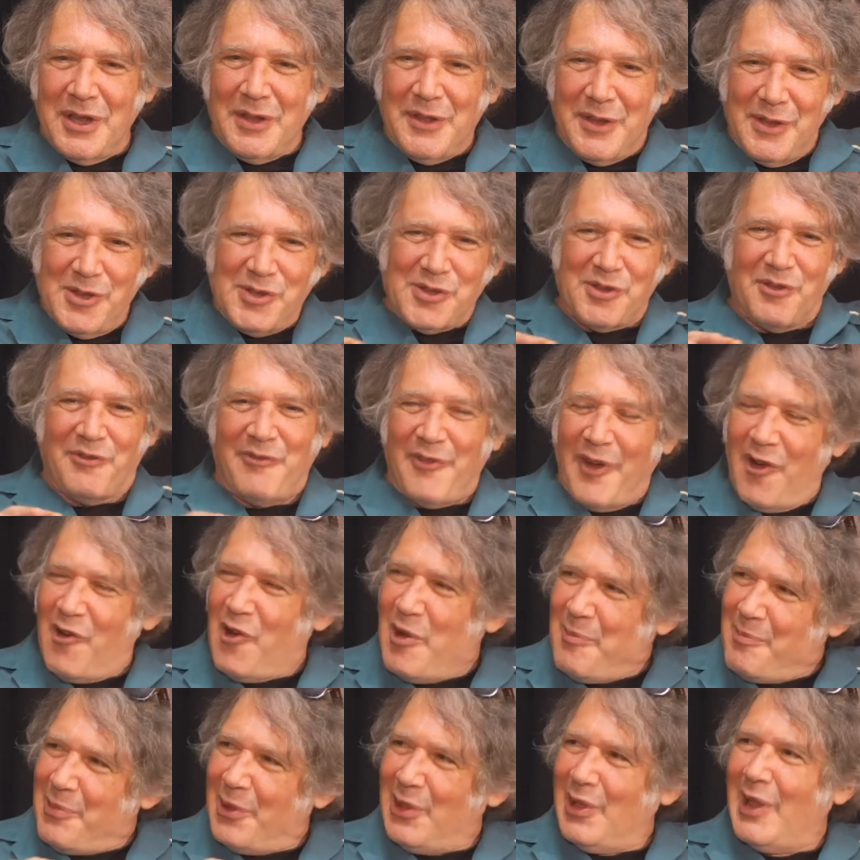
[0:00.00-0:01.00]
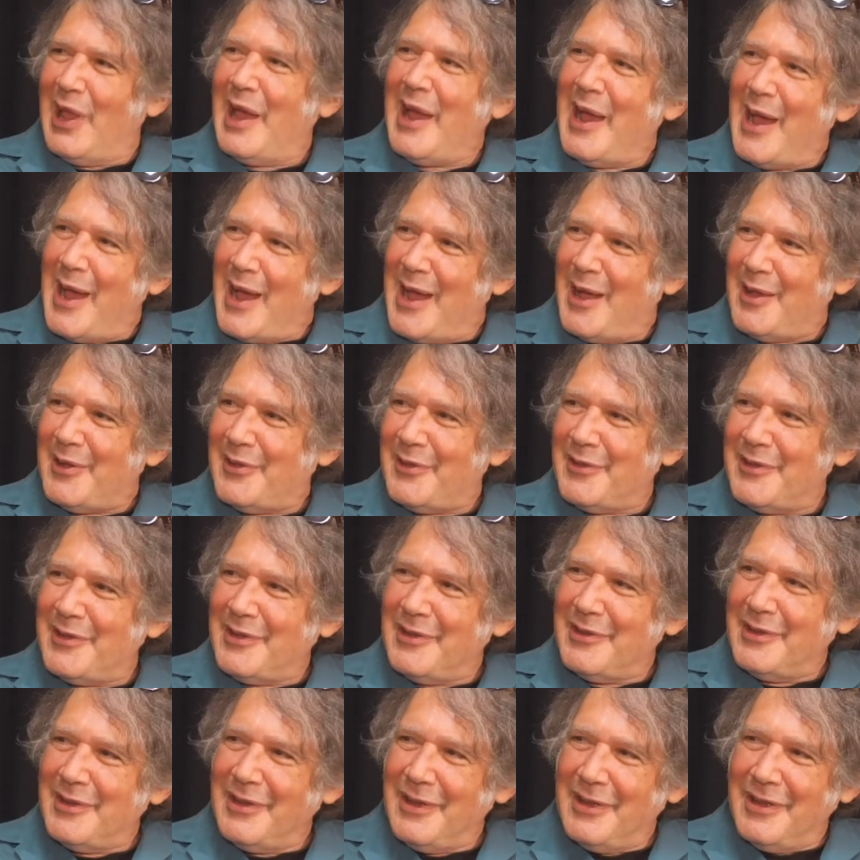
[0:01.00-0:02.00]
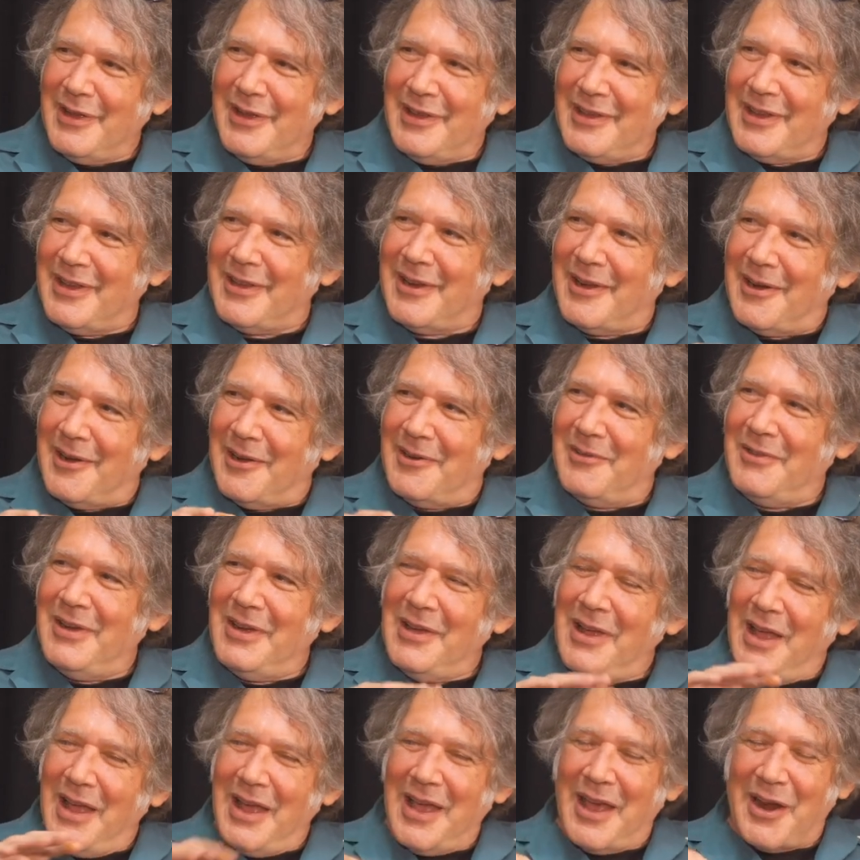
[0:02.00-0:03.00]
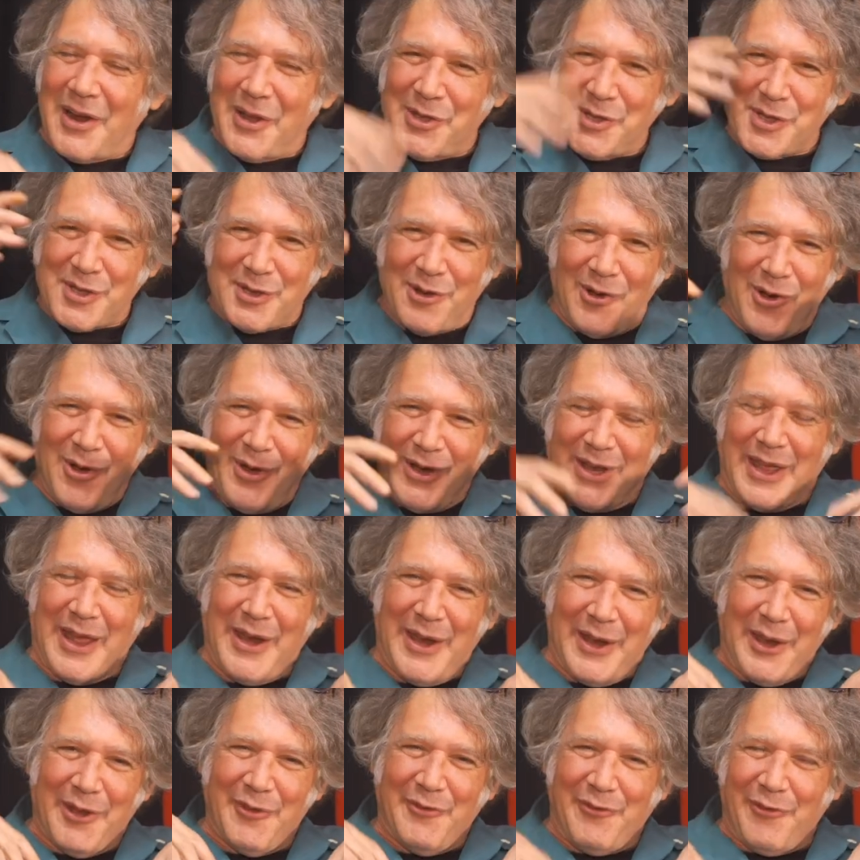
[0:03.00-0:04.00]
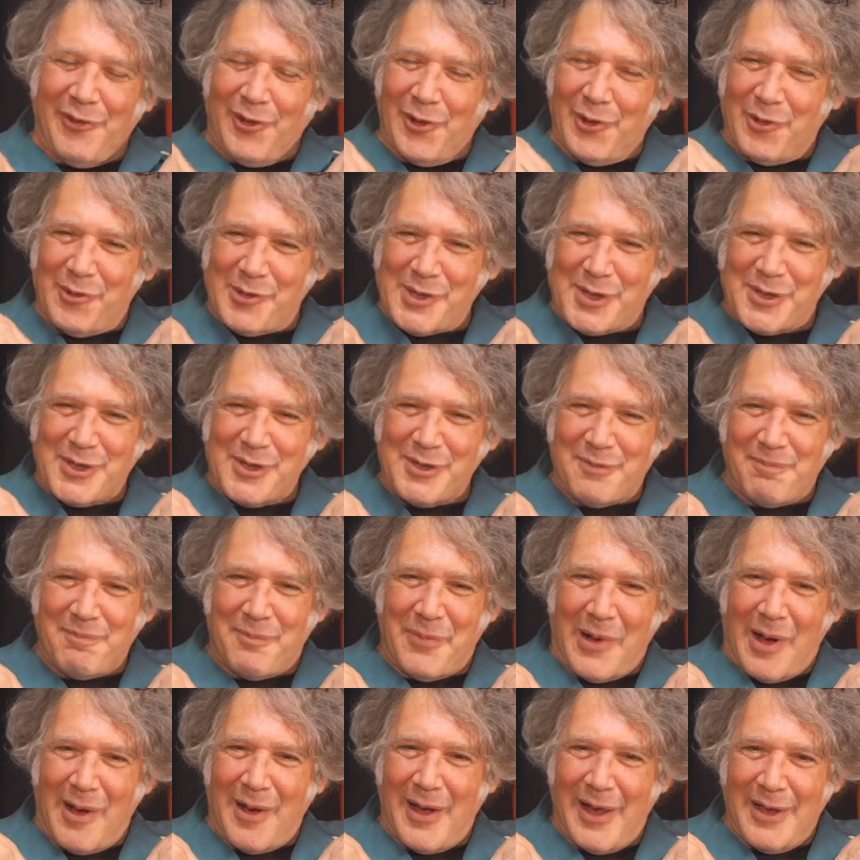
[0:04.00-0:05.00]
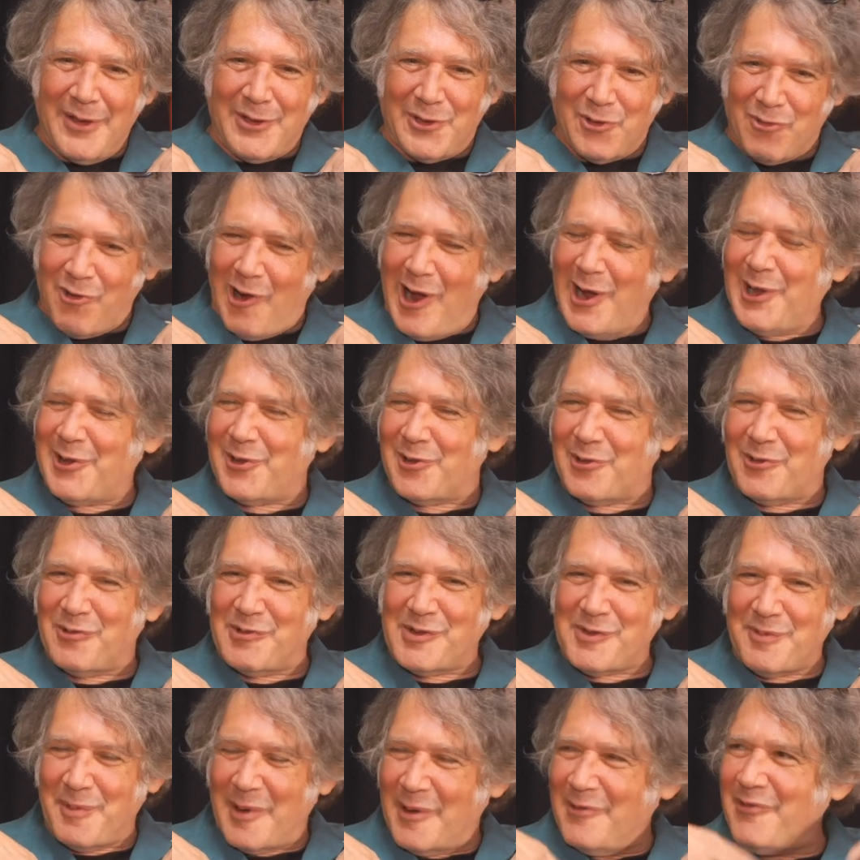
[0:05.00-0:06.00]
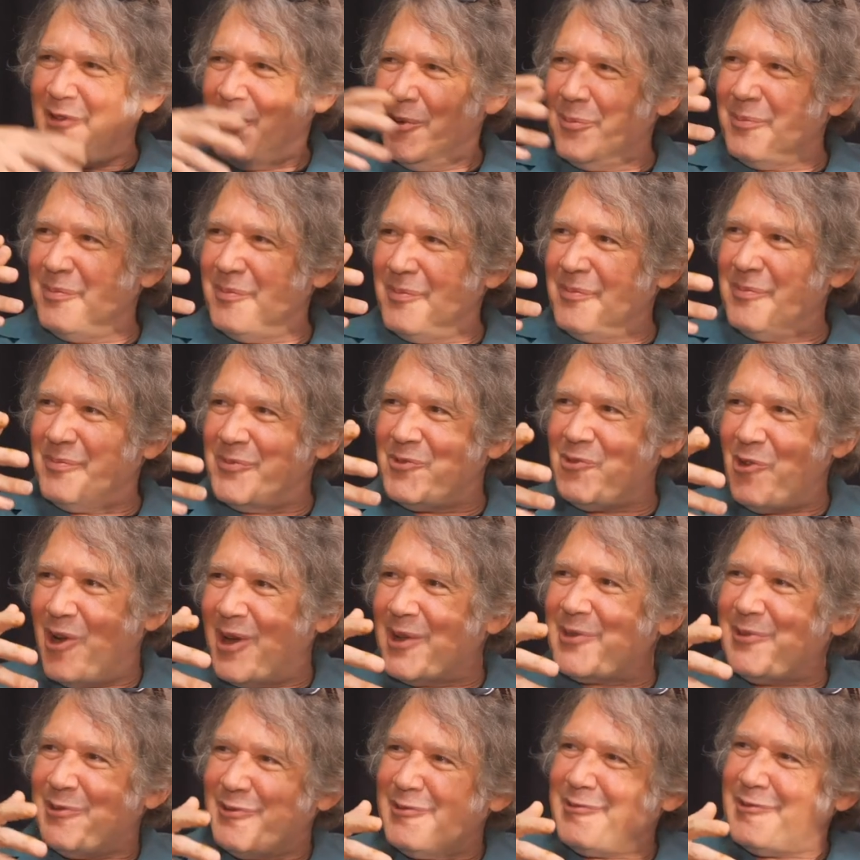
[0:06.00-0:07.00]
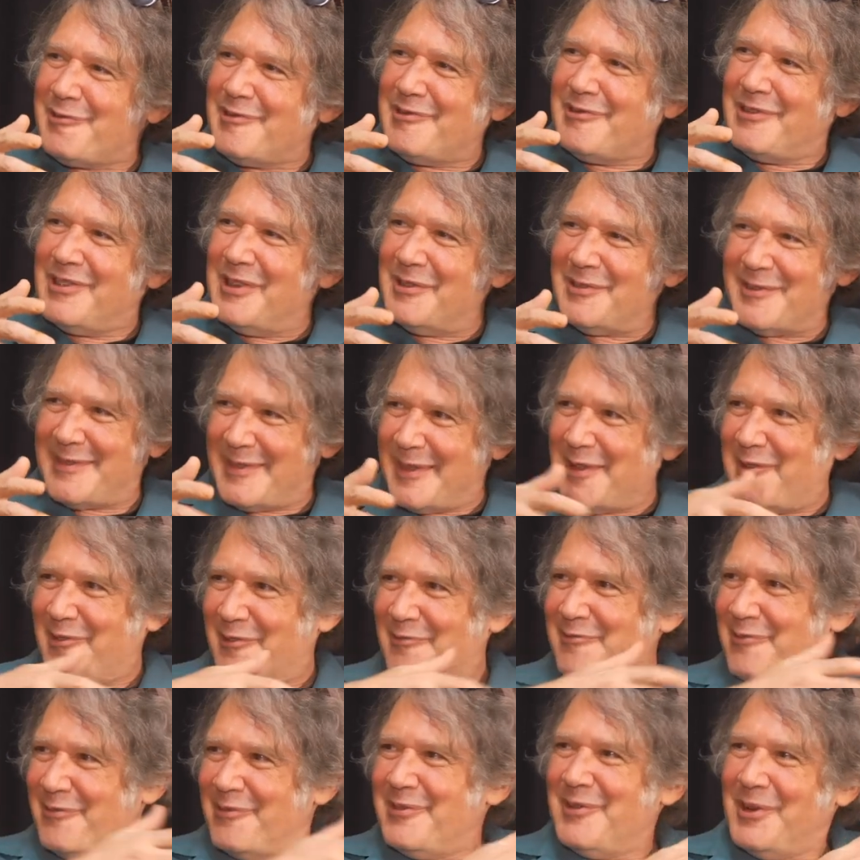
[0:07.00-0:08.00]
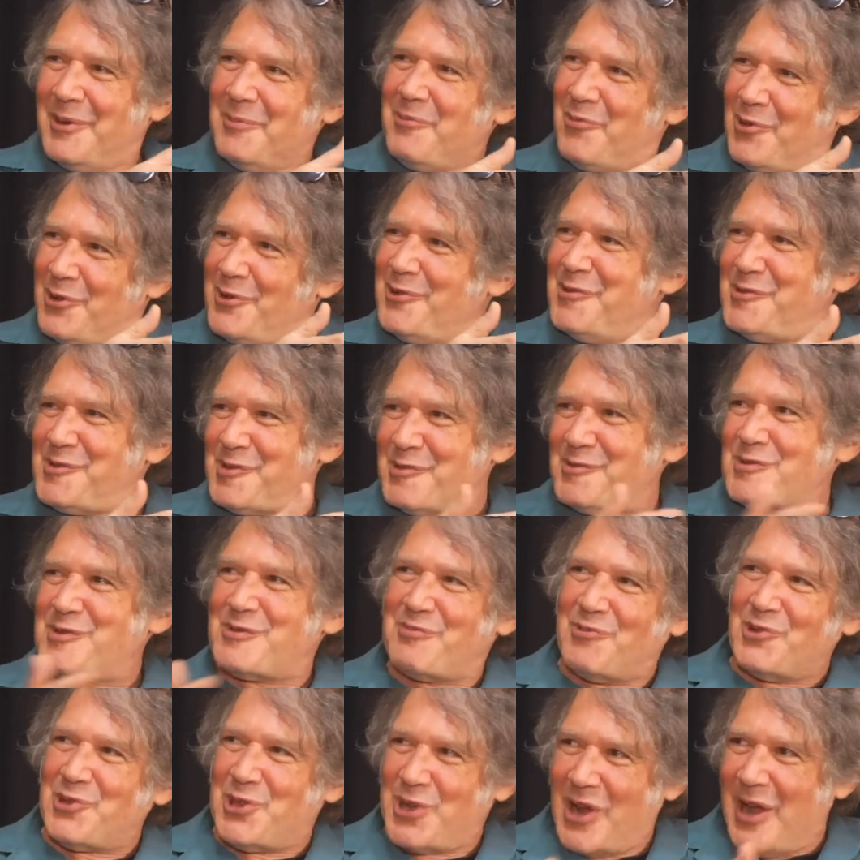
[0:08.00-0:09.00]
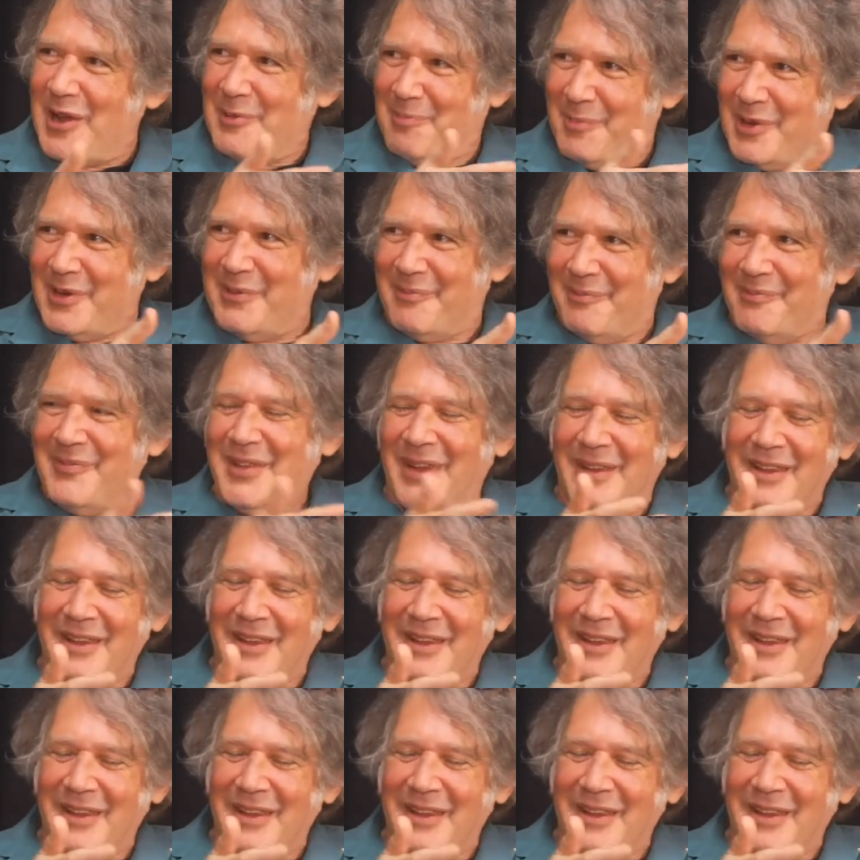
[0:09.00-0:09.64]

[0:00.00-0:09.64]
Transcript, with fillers: These are very planned, you know. And I started getting influenced by directors, by film directors instead of producers, which I'd been